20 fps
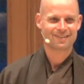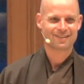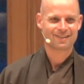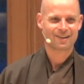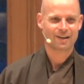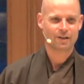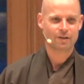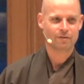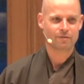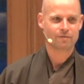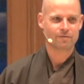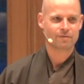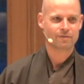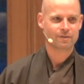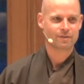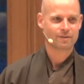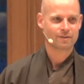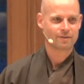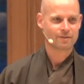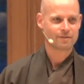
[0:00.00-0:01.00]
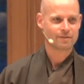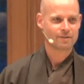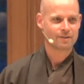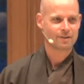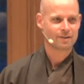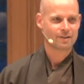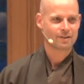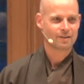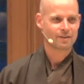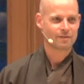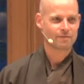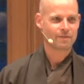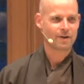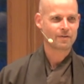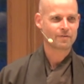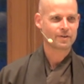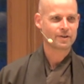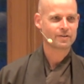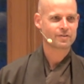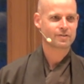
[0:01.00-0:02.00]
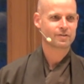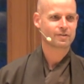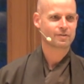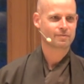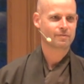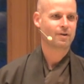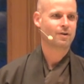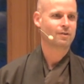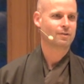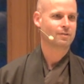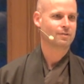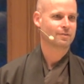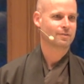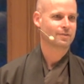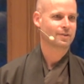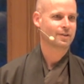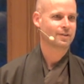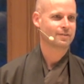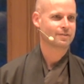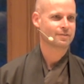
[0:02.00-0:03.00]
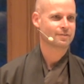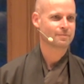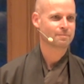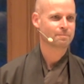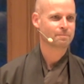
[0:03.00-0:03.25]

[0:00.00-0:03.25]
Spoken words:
kind of the foundation of all things.